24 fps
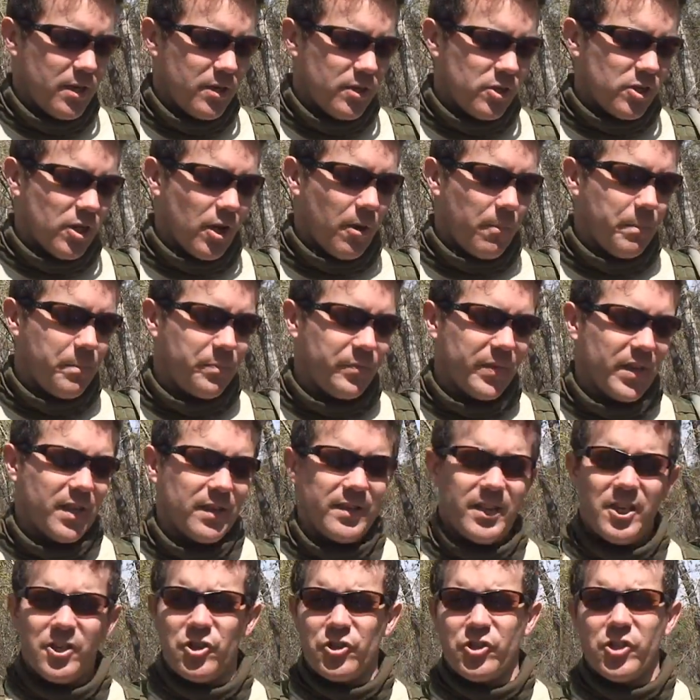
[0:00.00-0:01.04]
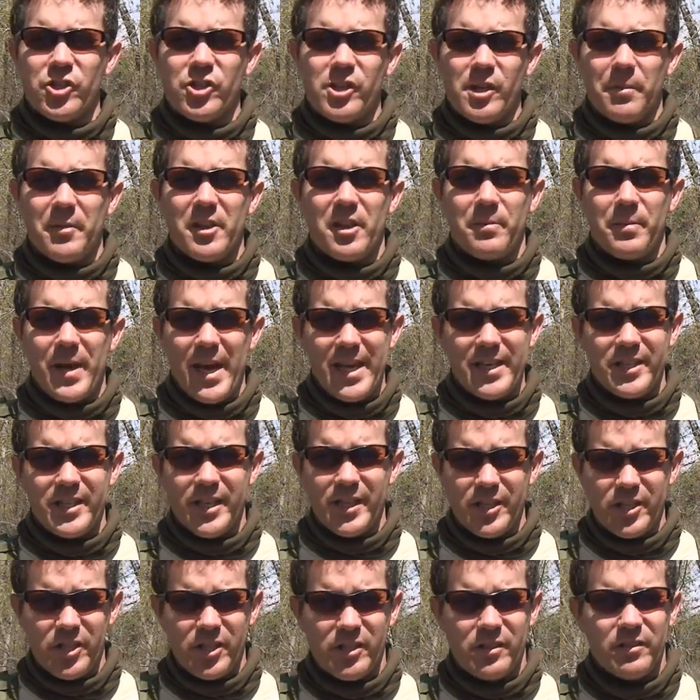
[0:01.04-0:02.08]
So these are just some of the
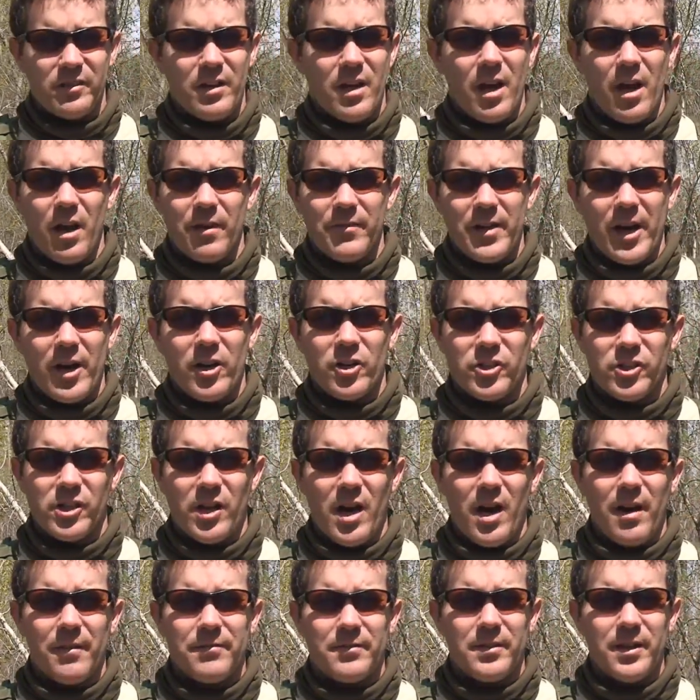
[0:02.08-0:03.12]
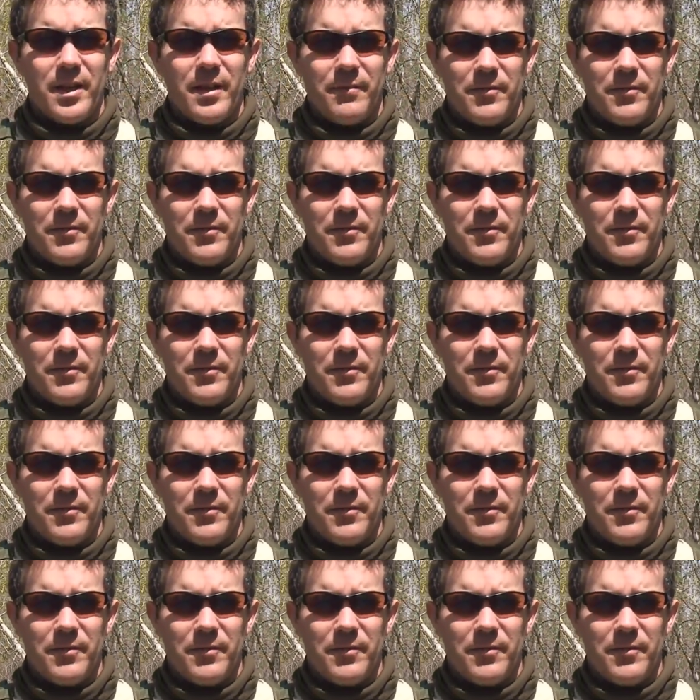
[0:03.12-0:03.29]
basics of Airsoft.